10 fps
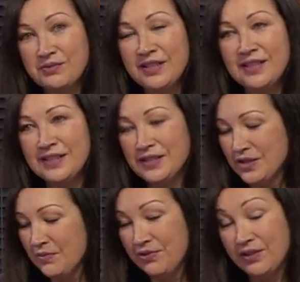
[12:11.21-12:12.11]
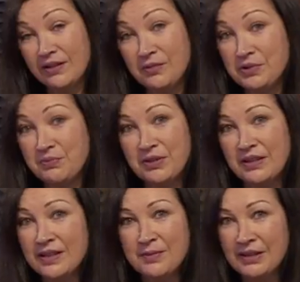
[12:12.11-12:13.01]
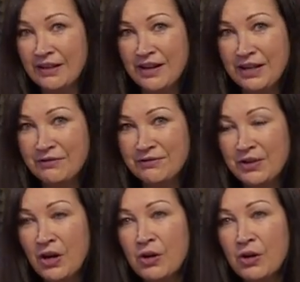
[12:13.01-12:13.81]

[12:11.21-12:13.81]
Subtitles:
We needed something that was proclaiming life.